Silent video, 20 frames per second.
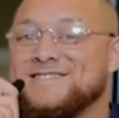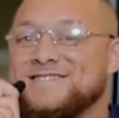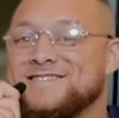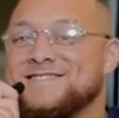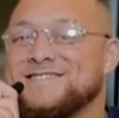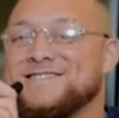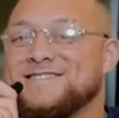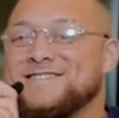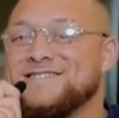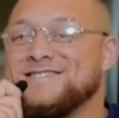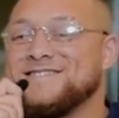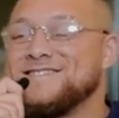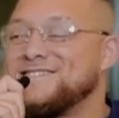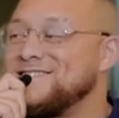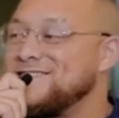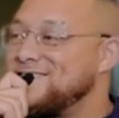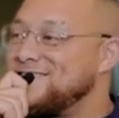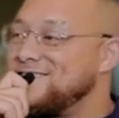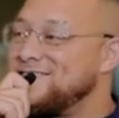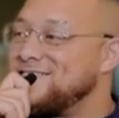
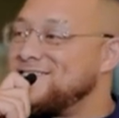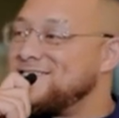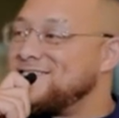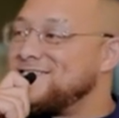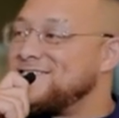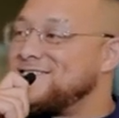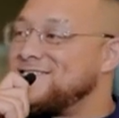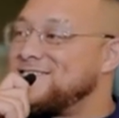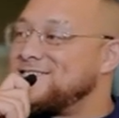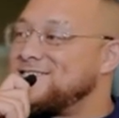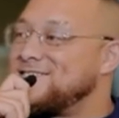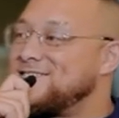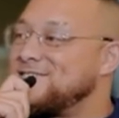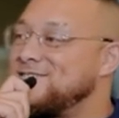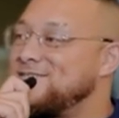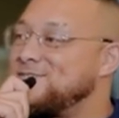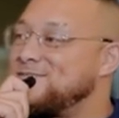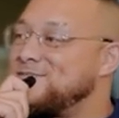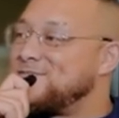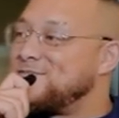
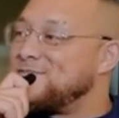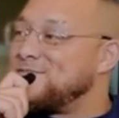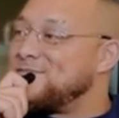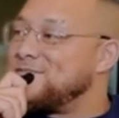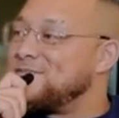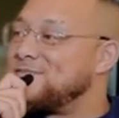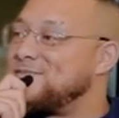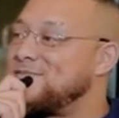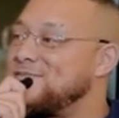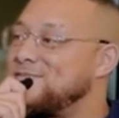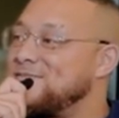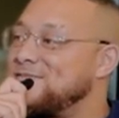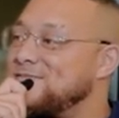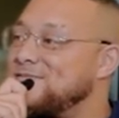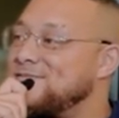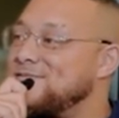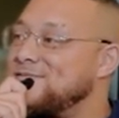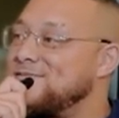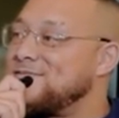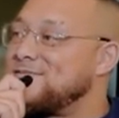
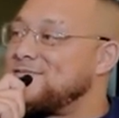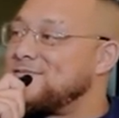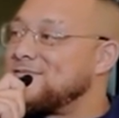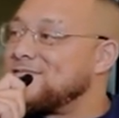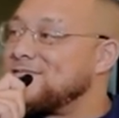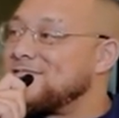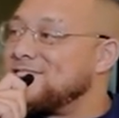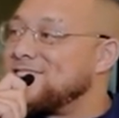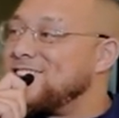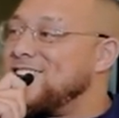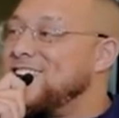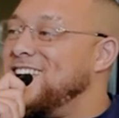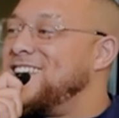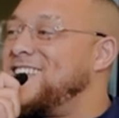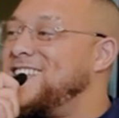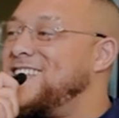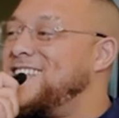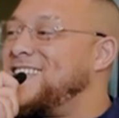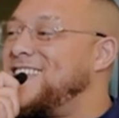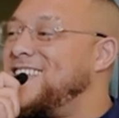
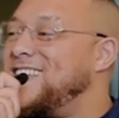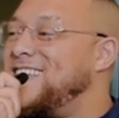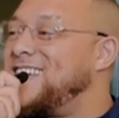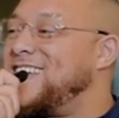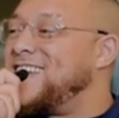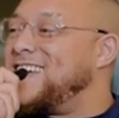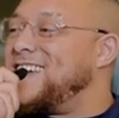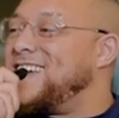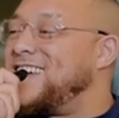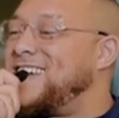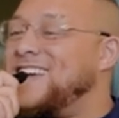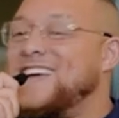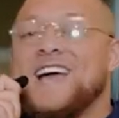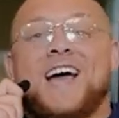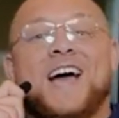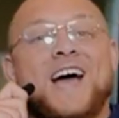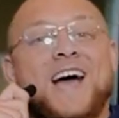(silent)